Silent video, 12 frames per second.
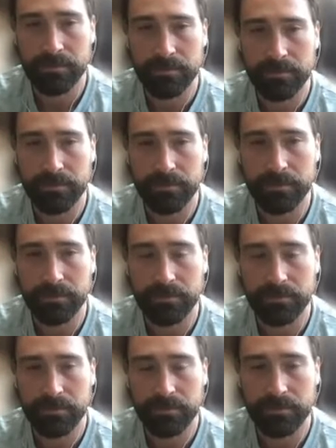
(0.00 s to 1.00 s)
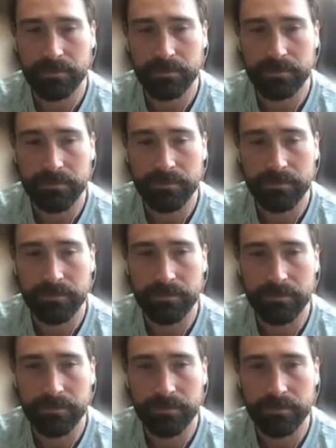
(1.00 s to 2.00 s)

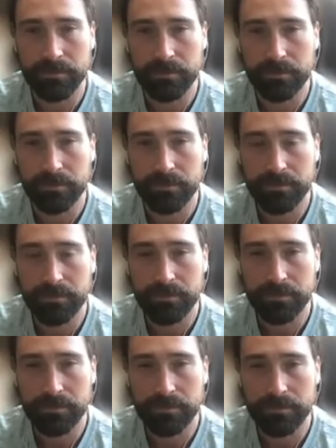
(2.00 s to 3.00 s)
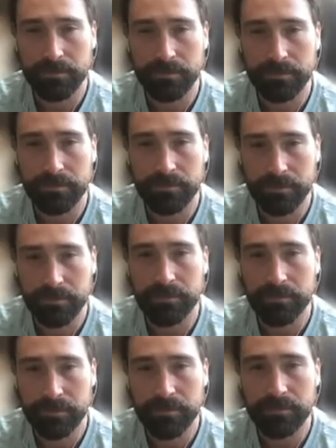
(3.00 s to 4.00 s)

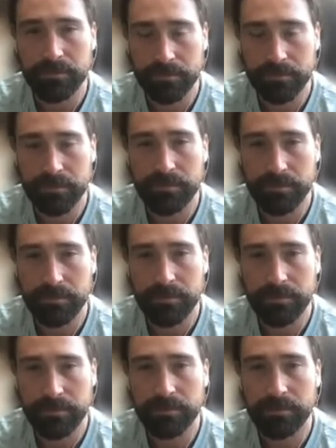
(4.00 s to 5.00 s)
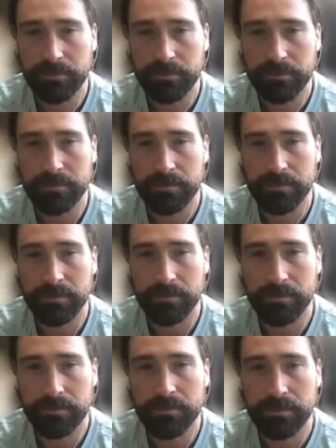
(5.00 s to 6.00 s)

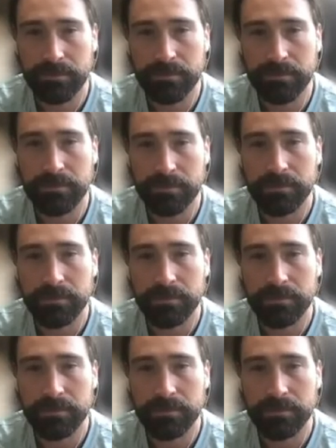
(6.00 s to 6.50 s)
(not speaking)